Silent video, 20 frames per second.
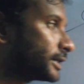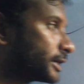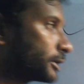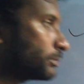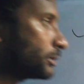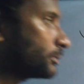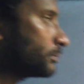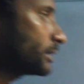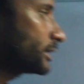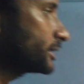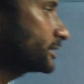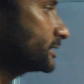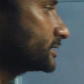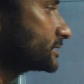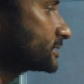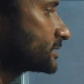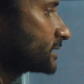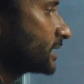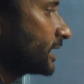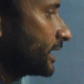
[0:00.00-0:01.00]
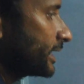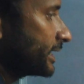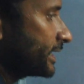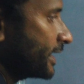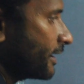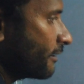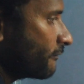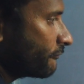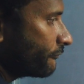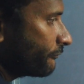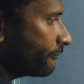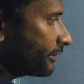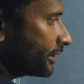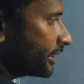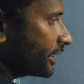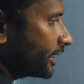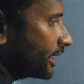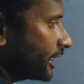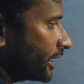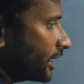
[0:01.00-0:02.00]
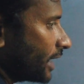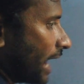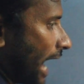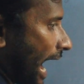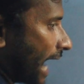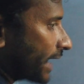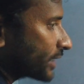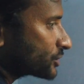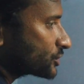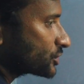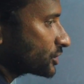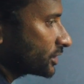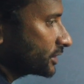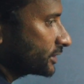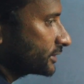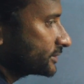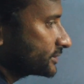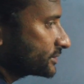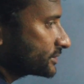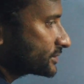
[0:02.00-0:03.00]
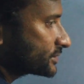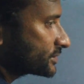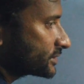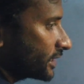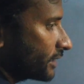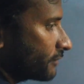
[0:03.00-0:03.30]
Remember this. Everyday actions.